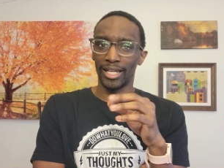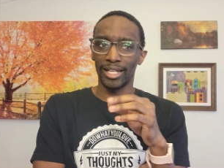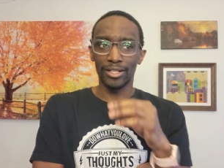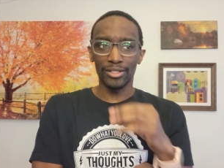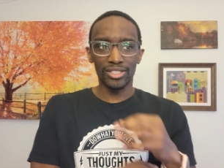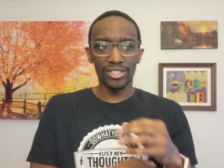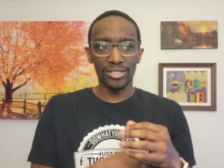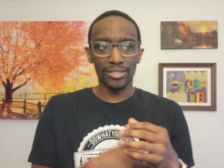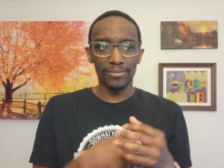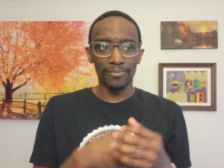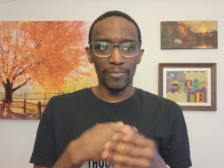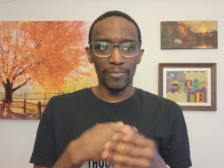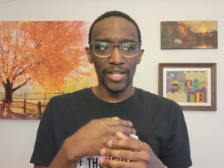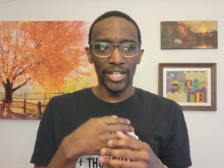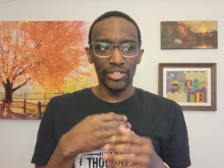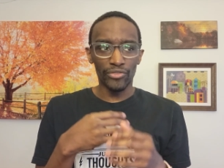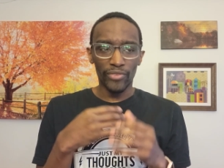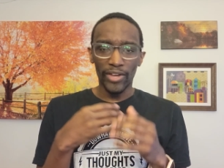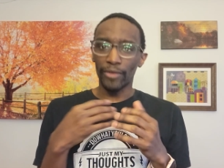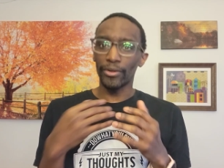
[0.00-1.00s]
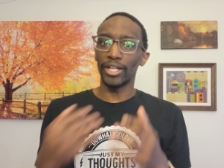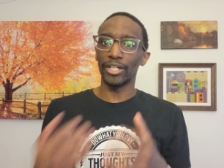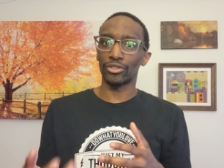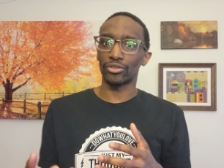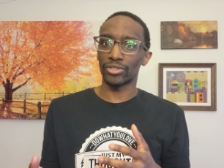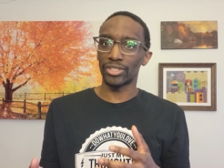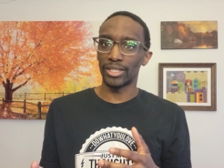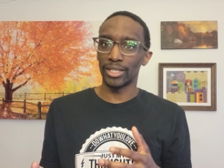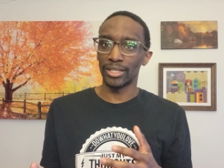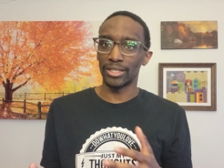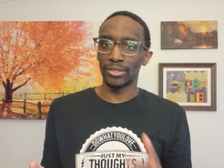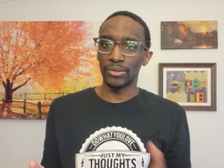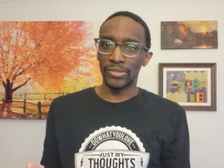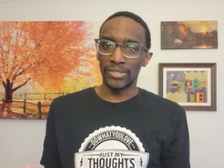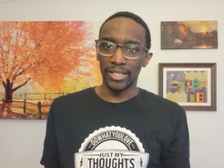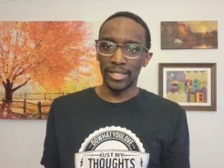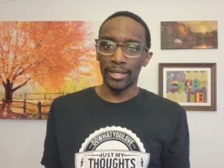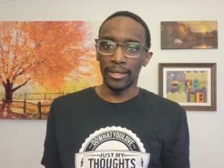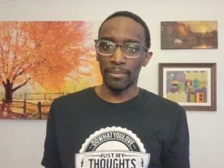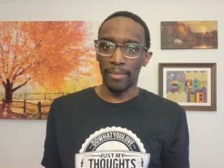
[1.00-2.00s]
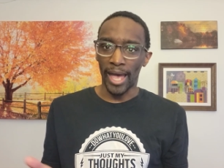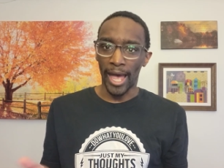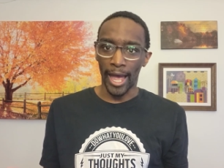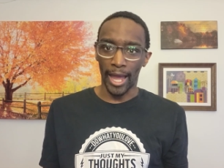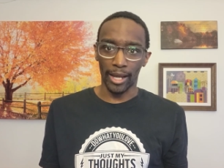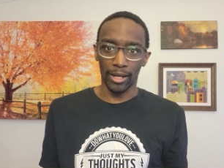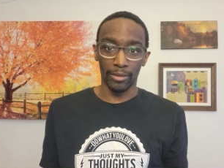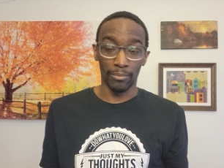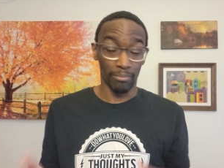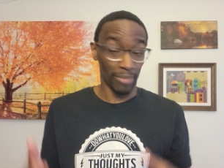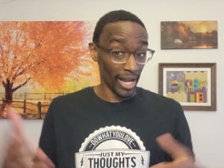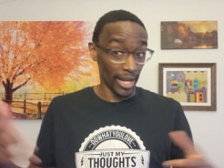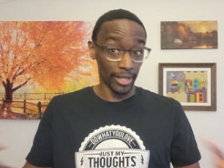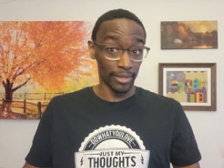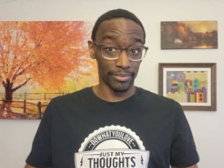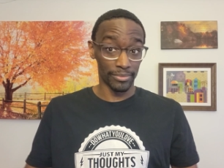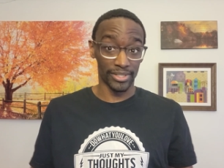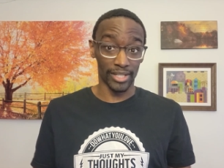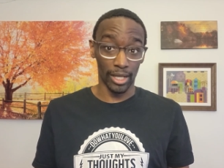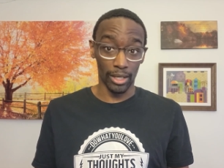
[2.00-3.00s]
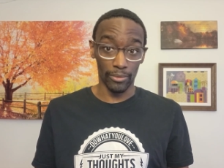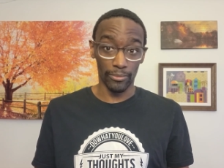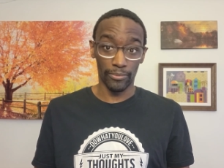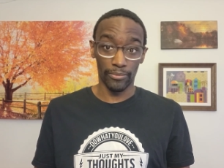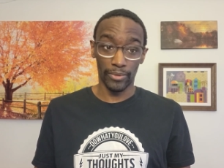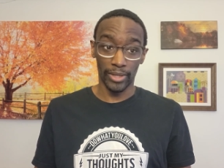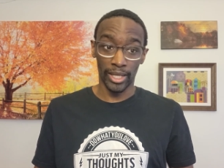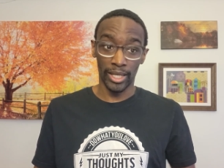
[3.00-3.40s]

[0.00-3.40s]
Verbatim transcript: And it's it's very interesting to see him act by himself.